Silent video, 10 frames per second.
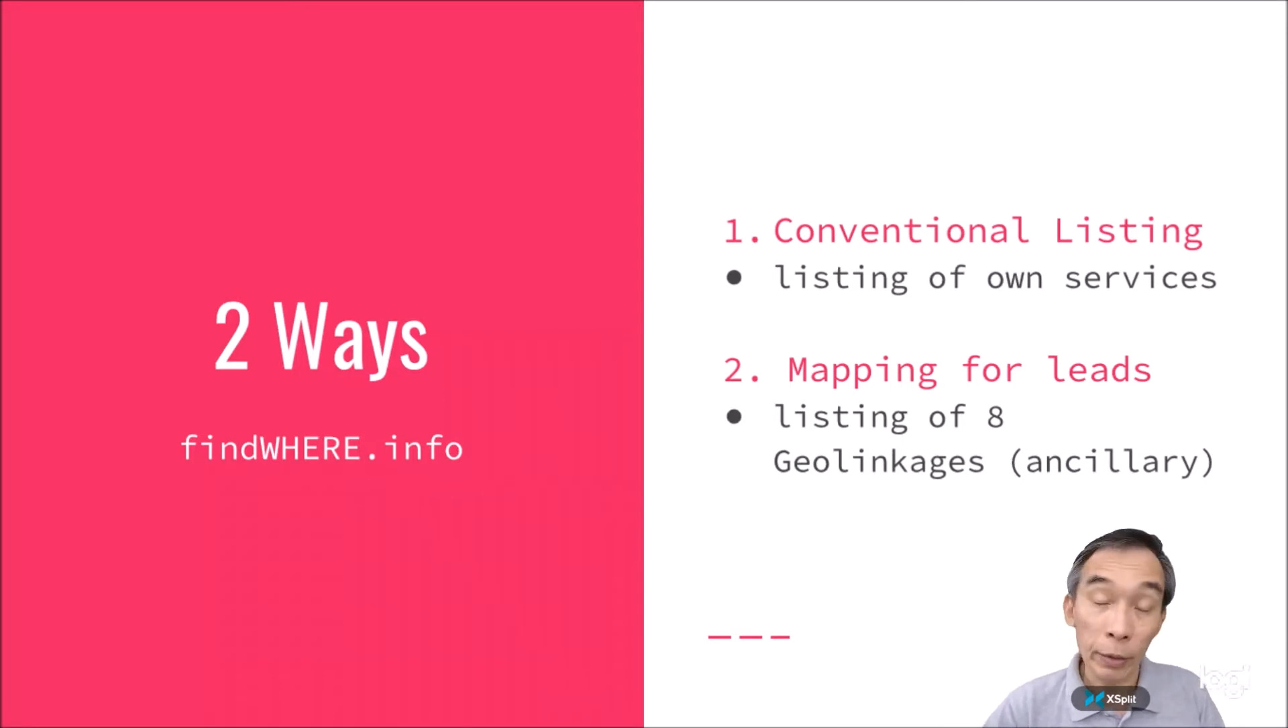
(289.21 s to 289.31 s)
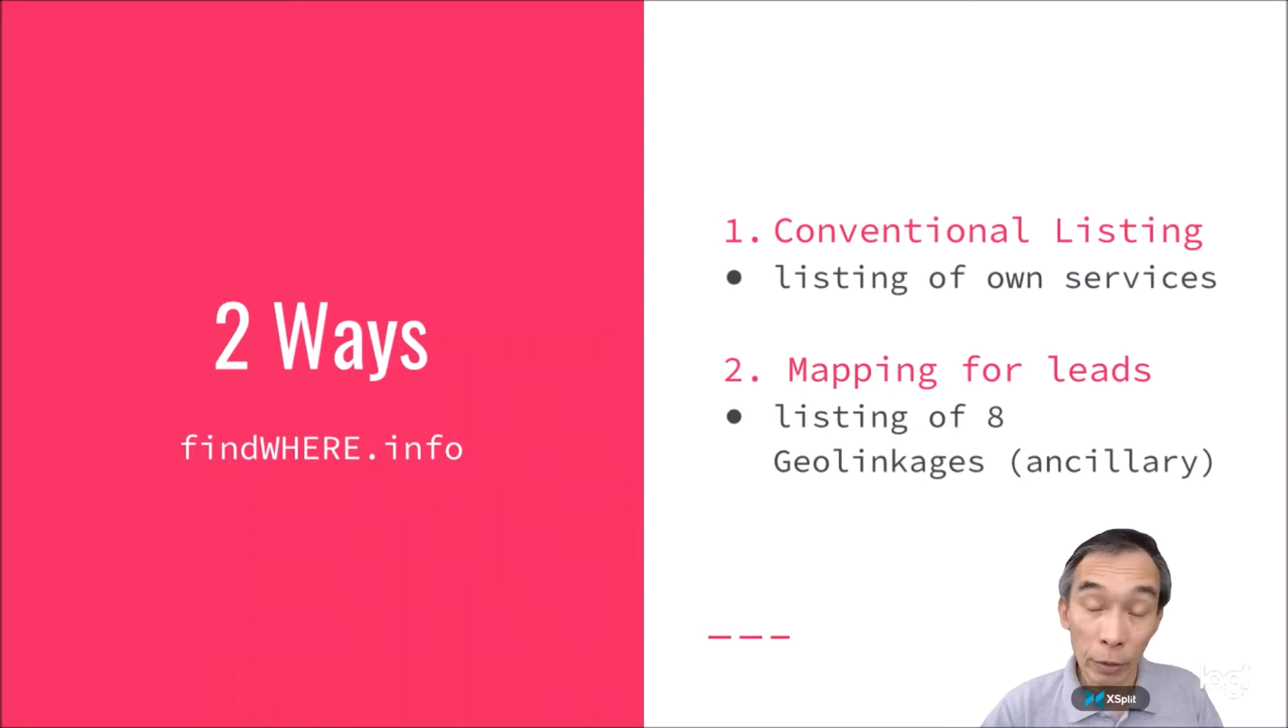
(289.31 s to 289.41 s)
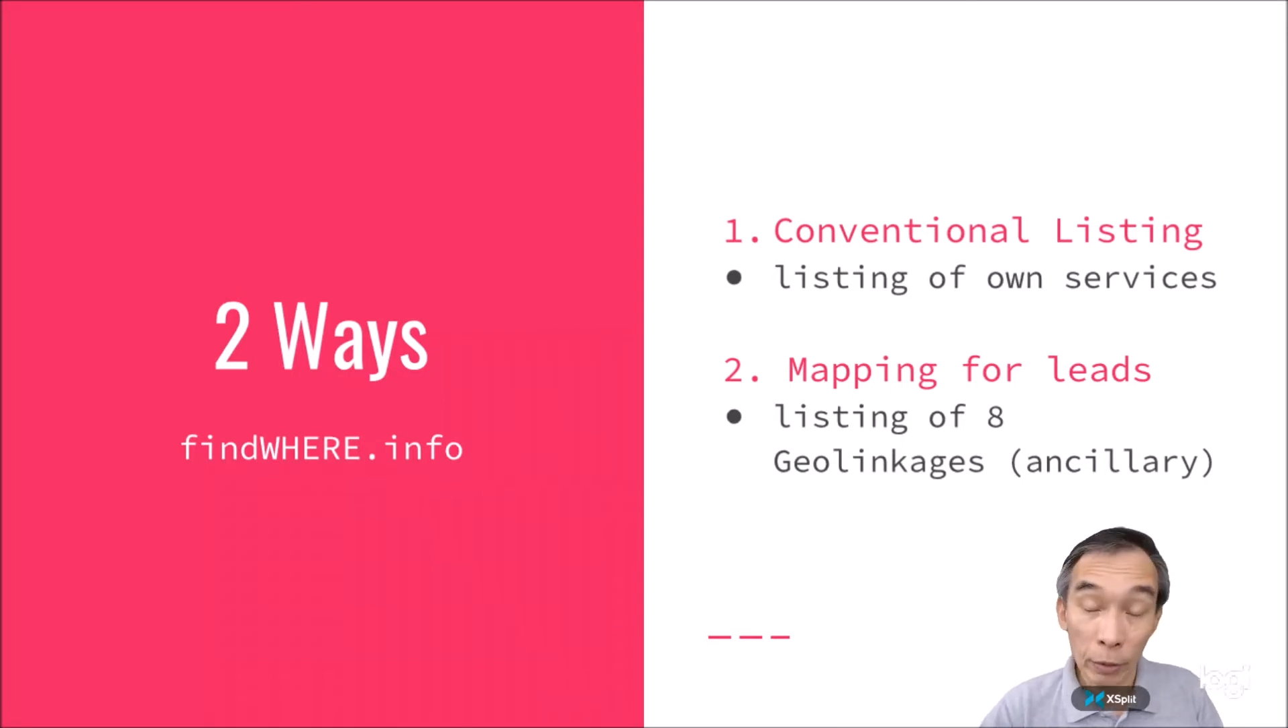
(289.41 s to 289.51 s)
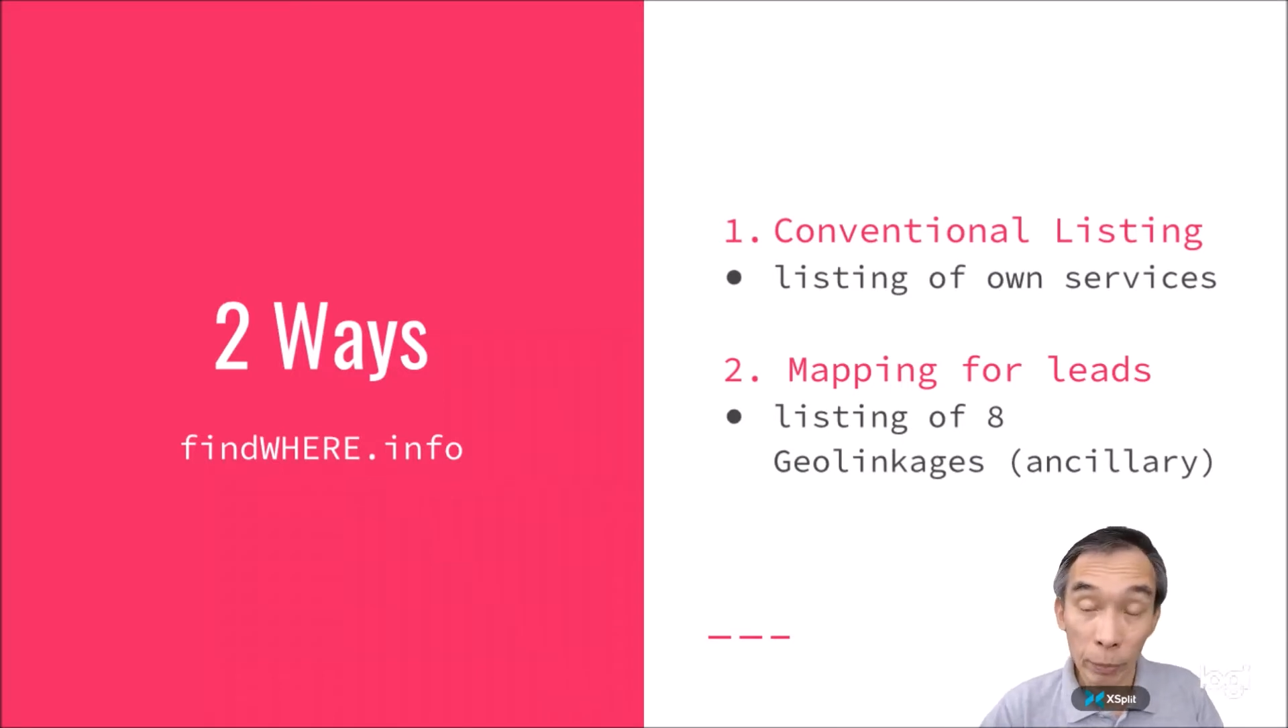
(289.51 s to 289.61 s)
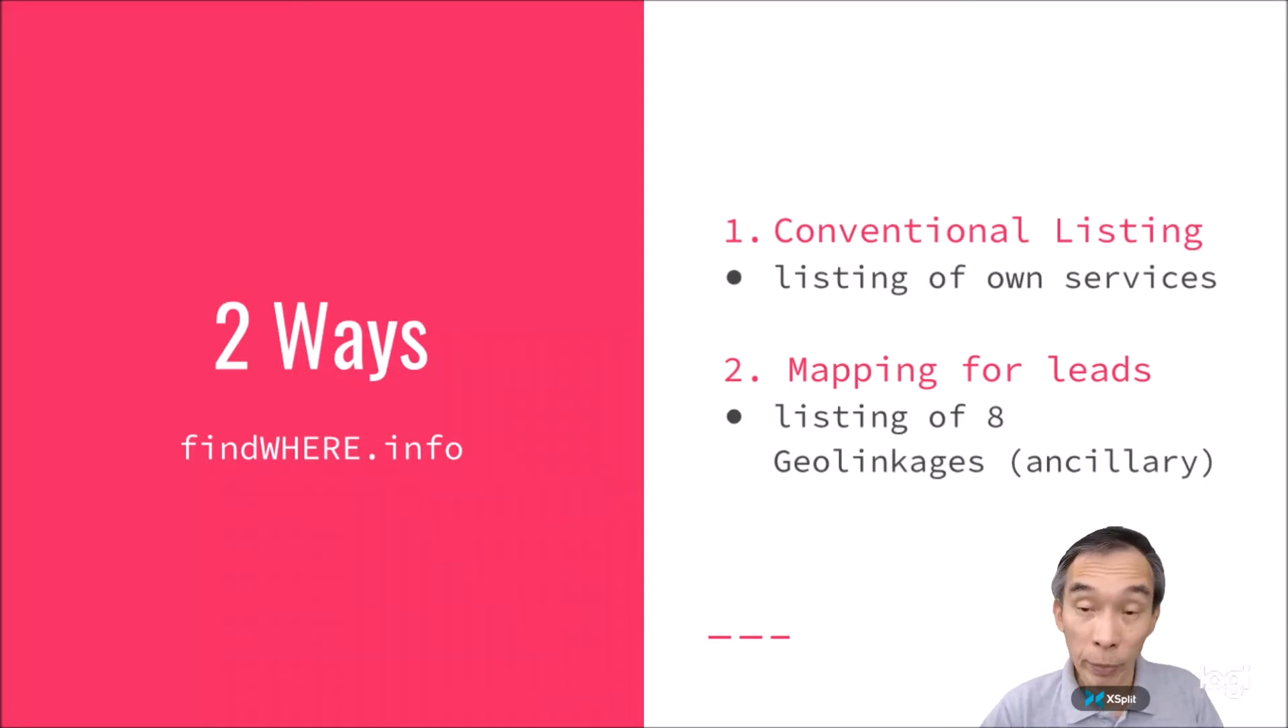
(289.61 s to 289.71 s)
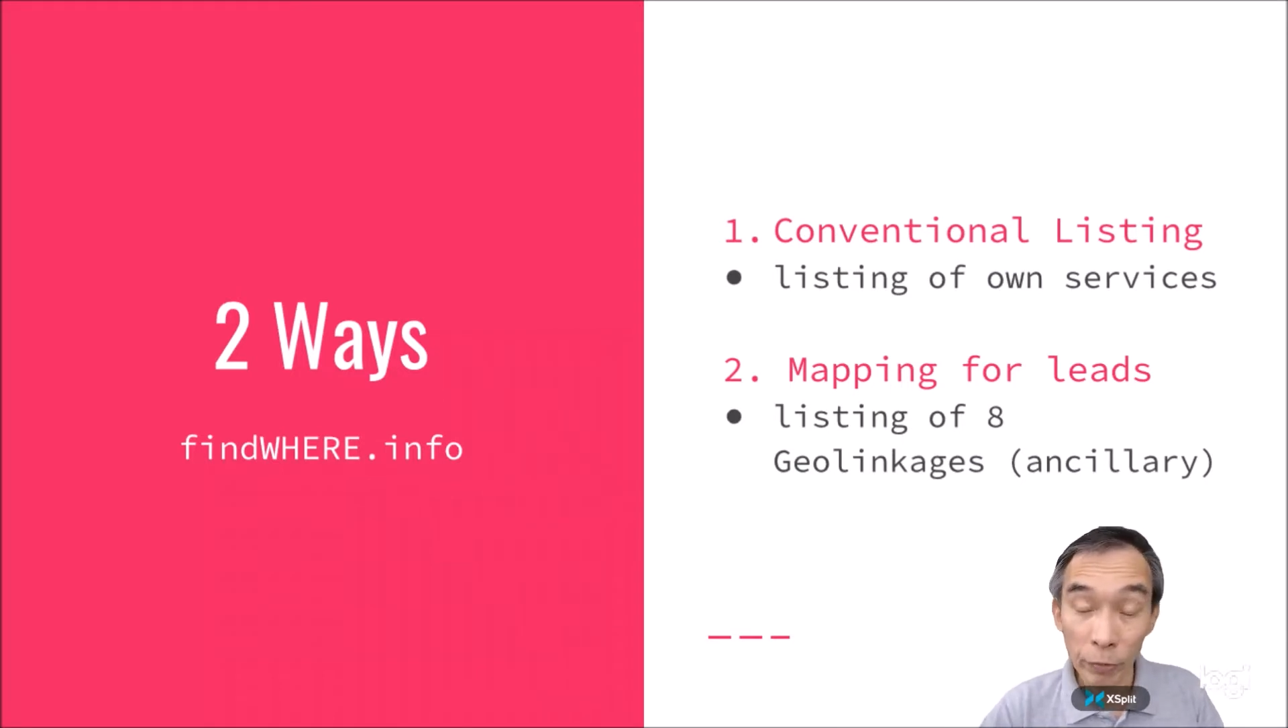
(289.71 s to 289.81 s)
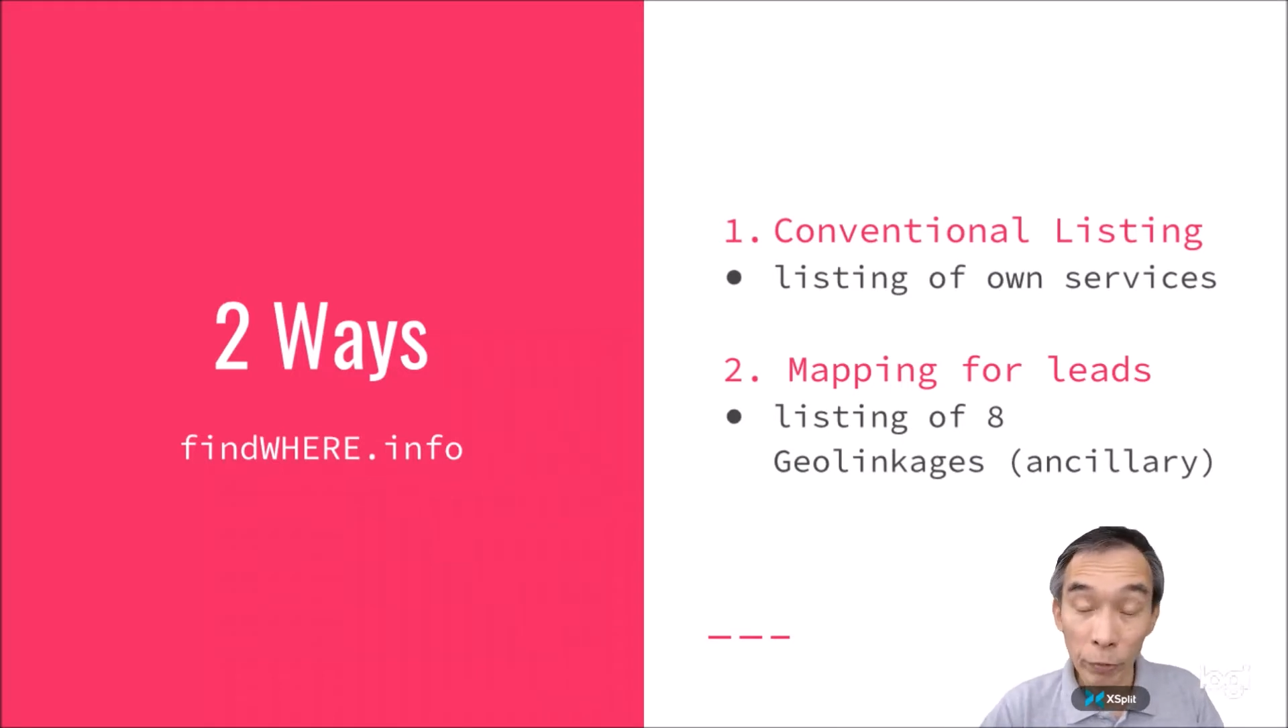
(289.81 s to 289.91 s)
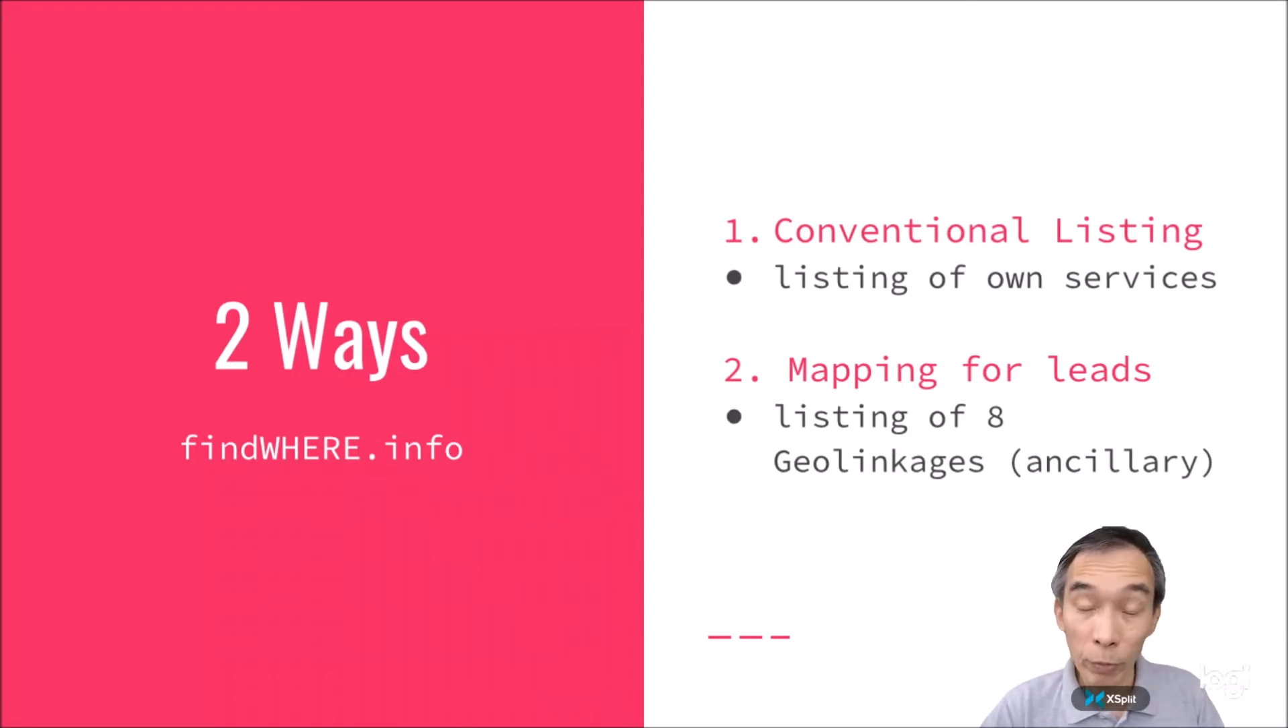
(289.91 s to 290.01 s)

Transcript: platform